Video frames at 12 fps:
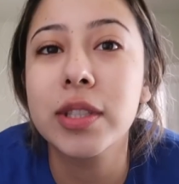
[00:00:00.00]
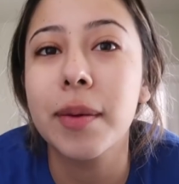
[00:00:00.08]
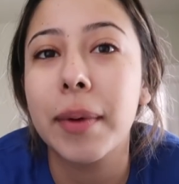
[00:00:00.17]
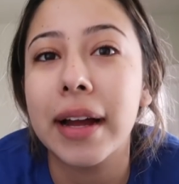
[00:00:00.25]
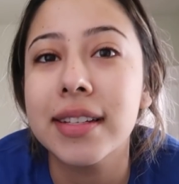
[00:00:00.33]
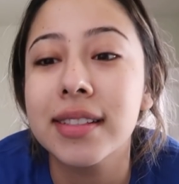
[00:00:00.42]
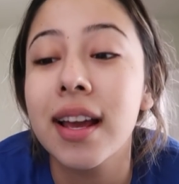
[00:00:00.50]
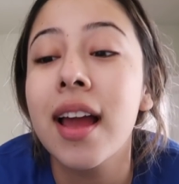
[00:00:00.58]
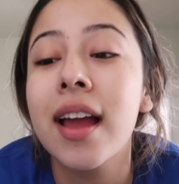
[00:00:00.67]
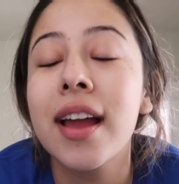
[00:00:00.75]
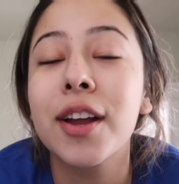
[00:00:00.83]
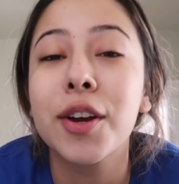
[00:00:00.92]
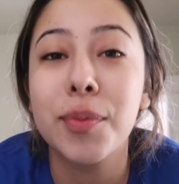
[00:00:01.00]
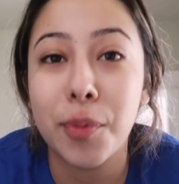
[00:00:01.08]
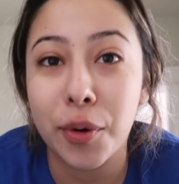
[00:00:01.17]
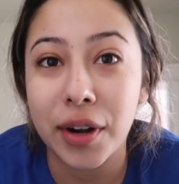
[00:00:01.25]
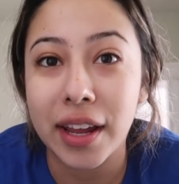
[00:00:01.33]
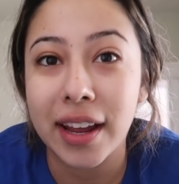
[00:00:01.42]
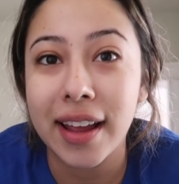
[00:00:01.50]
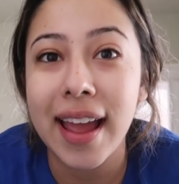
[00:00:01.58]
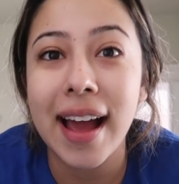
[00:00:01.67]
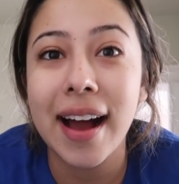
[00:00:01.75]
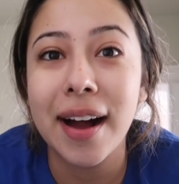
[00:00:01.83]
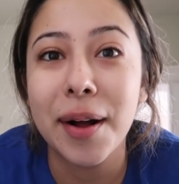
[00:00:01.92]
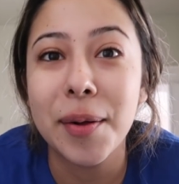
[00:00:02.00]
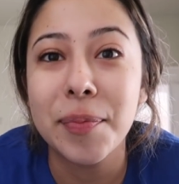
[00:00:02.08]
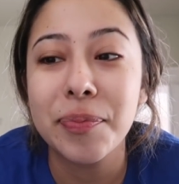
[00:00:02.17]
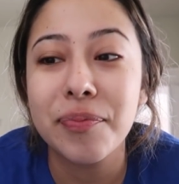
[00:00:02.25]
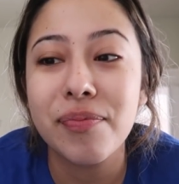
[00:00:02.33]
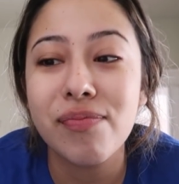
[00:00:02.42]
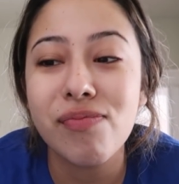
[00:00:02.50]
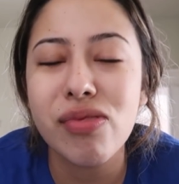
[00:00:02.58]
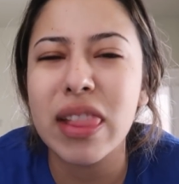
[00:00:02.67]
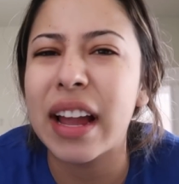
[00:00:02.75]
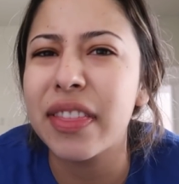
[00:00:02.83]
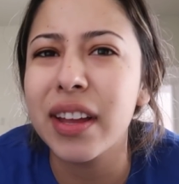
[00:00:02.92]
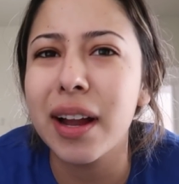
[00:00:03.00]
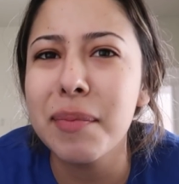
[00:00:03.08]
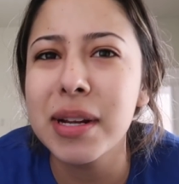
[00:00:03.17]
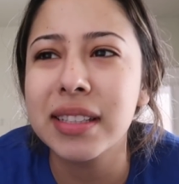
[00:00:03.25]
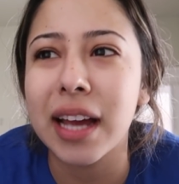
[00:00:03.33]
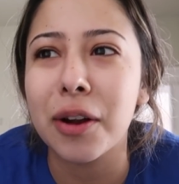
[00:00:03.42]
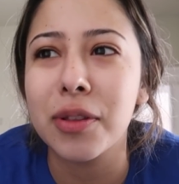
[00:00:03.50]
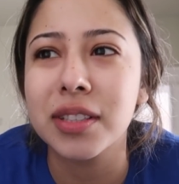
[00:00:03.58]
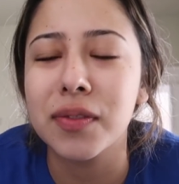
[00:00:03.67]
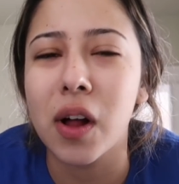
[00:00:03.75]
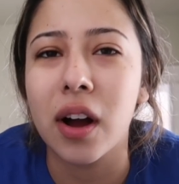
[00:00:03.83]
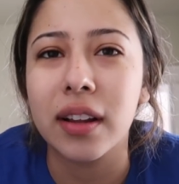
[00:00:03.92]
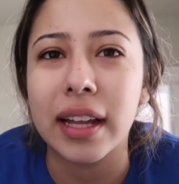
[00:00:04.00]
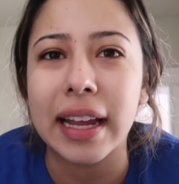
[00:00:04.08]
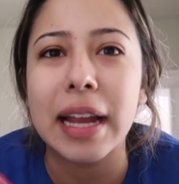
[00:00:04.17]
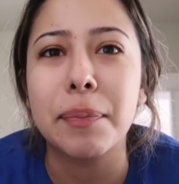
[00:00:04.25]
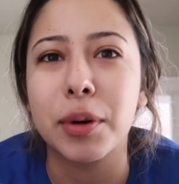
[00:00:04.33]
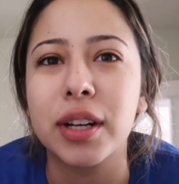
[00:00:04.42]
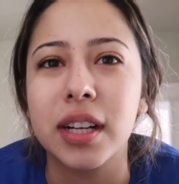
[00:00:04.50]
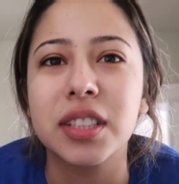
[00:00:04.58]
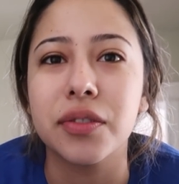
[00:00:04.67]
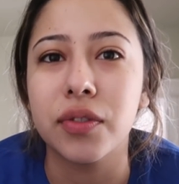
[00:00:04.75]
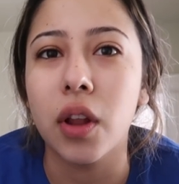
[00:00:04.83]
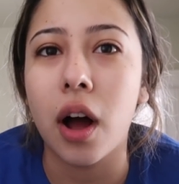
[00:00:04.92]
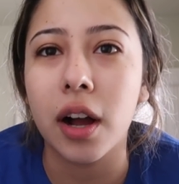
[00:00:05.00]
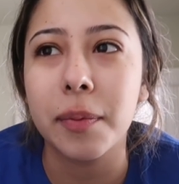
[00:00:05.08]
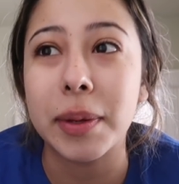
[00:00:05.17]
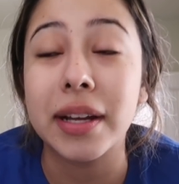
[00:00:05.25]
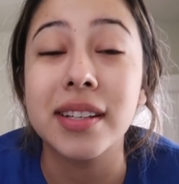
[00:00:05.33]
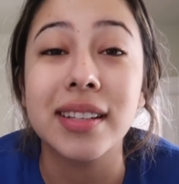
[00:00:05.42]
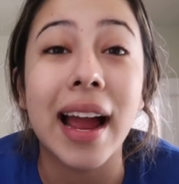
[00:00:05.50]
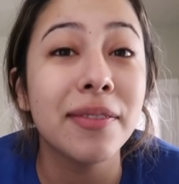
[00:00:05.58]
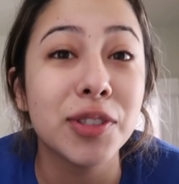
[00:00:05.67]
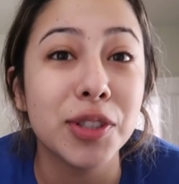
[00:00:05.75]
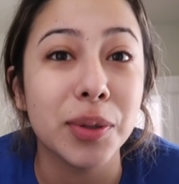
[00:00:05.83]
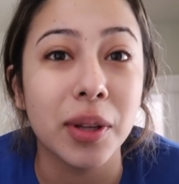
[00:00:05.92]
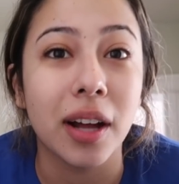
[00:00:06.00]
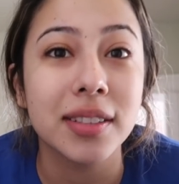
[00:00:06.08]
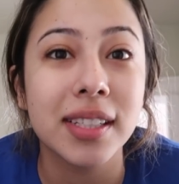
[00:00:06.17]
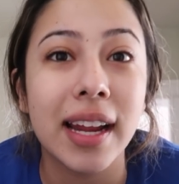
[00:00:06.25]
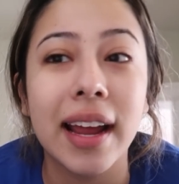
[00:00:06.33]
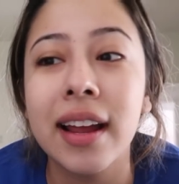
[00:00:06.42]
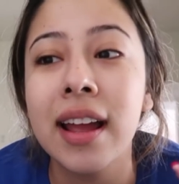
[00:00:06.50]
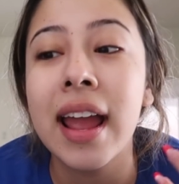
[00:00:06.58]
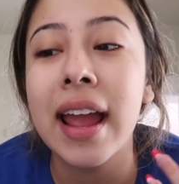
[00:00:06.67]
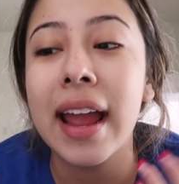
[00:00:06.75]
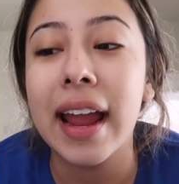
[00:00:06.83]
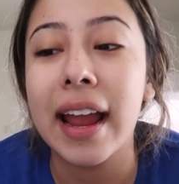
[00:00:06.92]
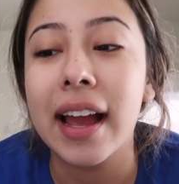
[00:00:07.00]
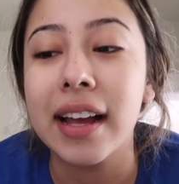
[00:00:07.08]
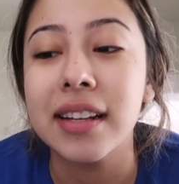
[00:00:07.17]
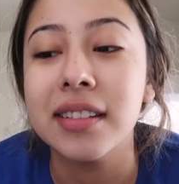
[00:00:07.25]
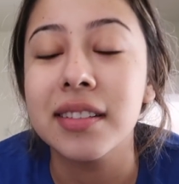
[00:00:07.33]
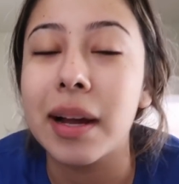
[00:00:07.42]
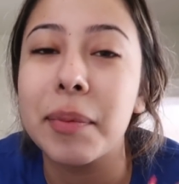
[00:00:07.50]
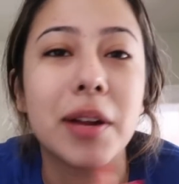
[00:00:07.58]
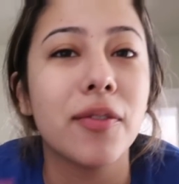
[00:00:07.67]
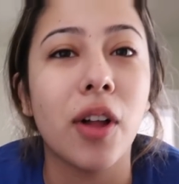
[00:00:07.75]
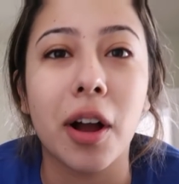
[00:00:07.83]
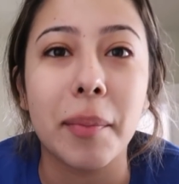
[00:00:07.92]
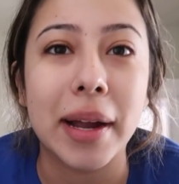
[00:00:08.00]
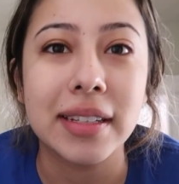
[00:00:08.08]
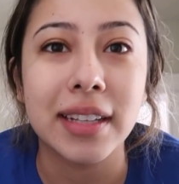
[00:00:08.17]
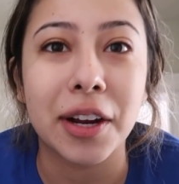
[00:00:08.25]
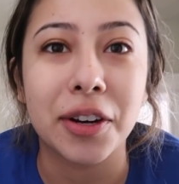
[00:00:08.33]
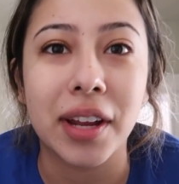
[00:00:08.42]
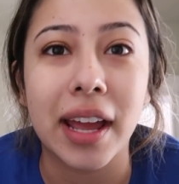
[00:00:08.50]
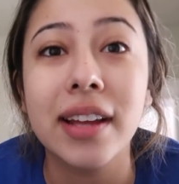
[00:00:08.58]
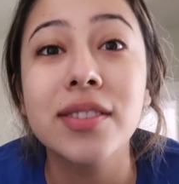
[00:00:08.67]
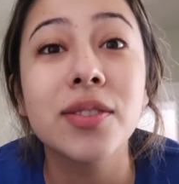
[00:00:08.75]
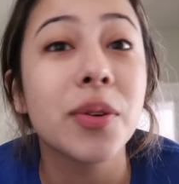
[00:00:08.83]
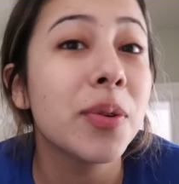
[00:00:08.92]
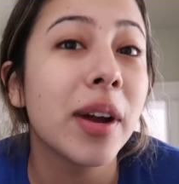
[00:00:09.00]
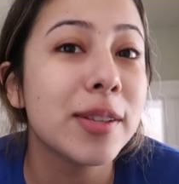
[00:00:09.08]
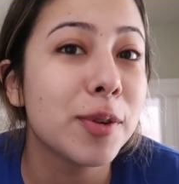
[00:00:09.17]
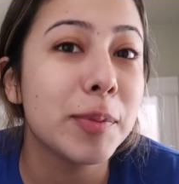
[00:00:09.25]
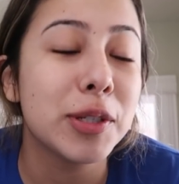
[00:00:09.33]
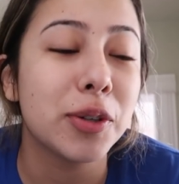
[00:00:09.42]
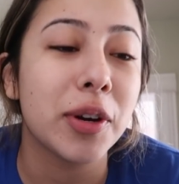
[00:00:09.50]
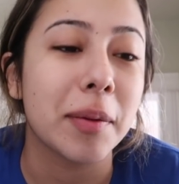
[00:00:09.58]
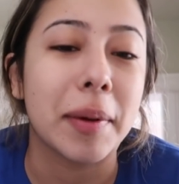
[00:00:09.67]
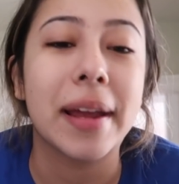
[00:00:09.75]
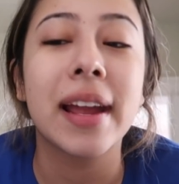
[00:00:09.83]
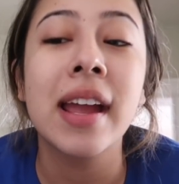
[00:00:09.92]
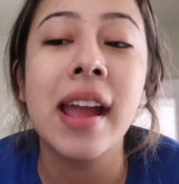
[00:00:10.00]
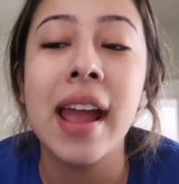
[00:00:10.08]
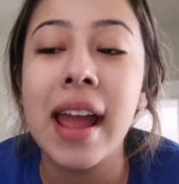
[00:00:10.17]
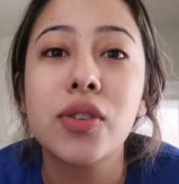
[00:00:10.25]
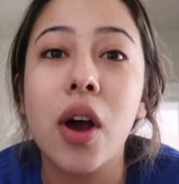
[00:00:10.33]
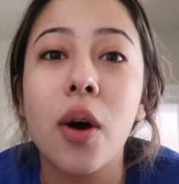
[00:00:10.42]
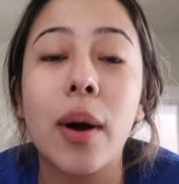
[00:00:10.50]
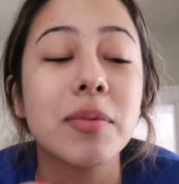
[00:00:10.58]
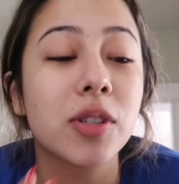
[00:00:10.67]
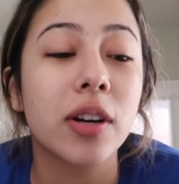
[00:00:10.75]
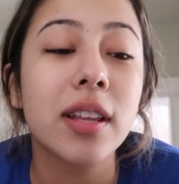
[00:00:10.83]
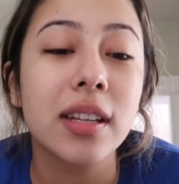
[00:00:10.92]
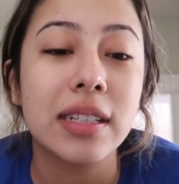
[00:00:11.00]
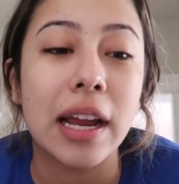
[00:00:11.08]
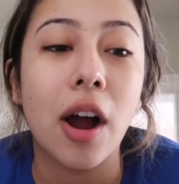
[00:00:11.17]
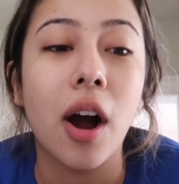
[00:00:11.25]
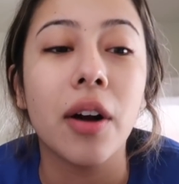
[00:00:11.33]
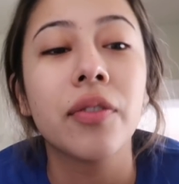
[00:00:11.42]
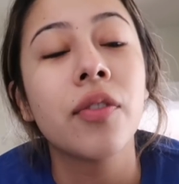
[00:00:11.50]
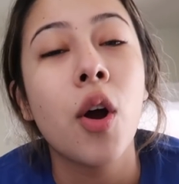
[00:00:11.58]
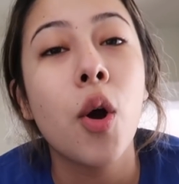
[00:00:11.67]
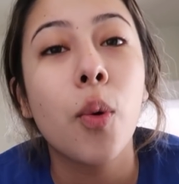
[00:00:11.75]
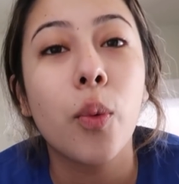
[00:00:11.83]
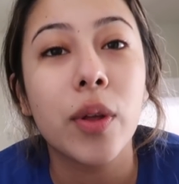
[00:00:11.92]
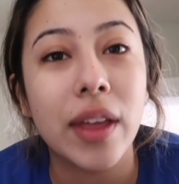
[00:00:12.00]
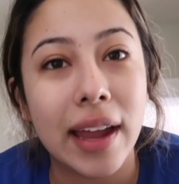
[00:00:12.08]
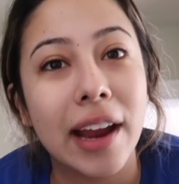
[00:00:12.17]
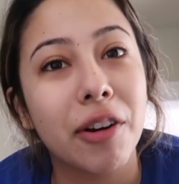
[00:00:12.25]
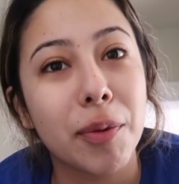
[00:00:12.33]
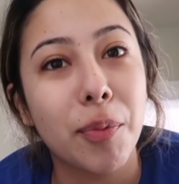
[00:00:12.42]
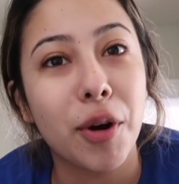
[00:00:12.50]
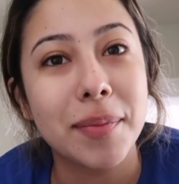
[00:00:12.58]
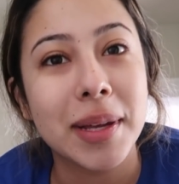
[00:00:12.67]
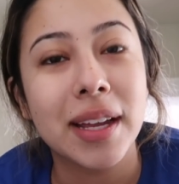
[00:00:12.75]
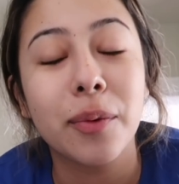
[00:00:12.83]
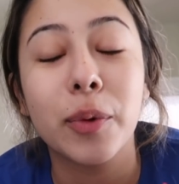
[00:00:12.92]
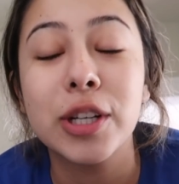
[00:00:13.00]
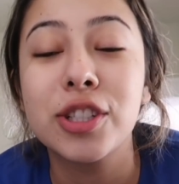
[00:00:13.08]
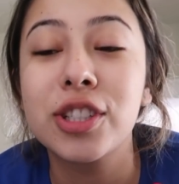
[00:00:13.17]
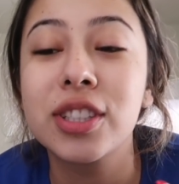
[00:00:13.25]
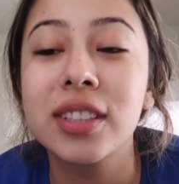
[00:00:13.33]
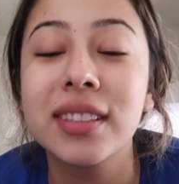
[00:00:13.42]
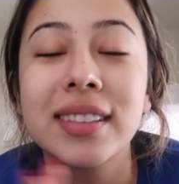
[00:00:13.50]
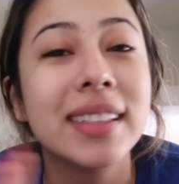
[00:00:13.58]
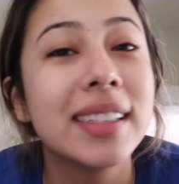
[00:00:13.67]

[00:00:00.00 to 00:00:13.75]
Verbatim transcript: what's up guys good morning um i think i'm going to title this vlog like a productive vlog because i have to do a lot today and i'm going to vlog my entire day so you guys will be joining me so i'm starting the day off with a hair appointment which